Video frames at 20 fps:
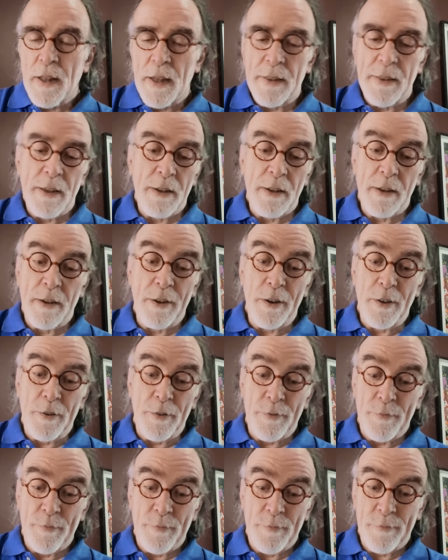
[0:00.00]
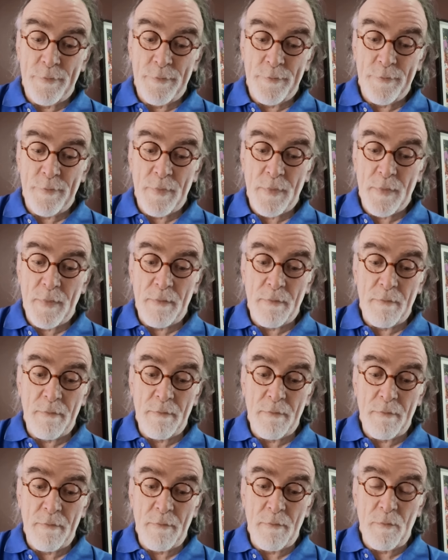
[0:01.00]
And then, you know,
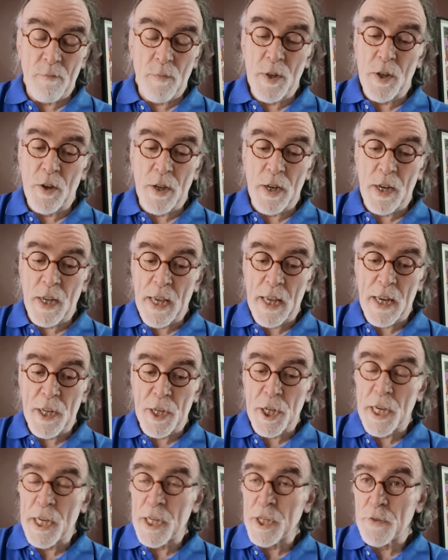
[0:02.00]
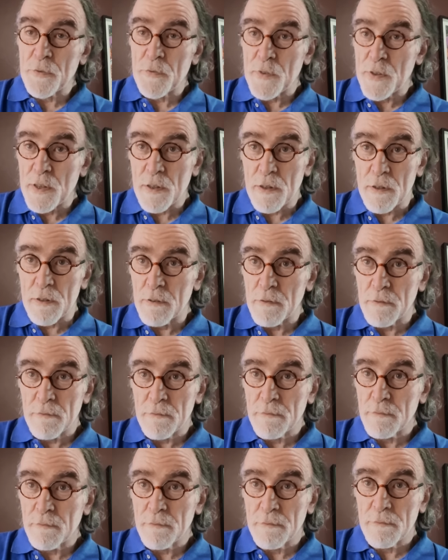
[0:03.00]
we're not going to get a change of fiscal
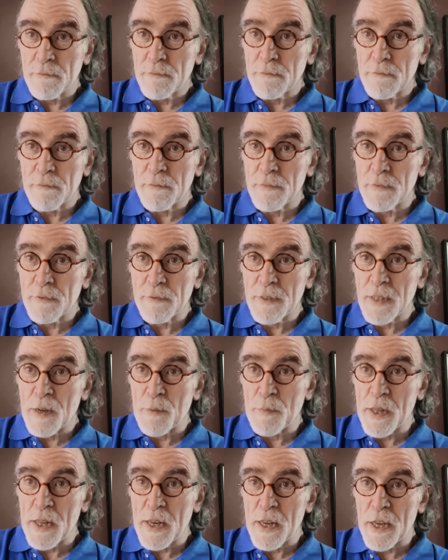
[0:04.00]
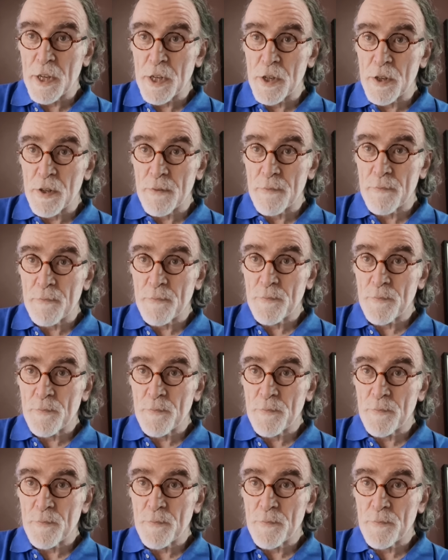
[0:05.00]
come the election.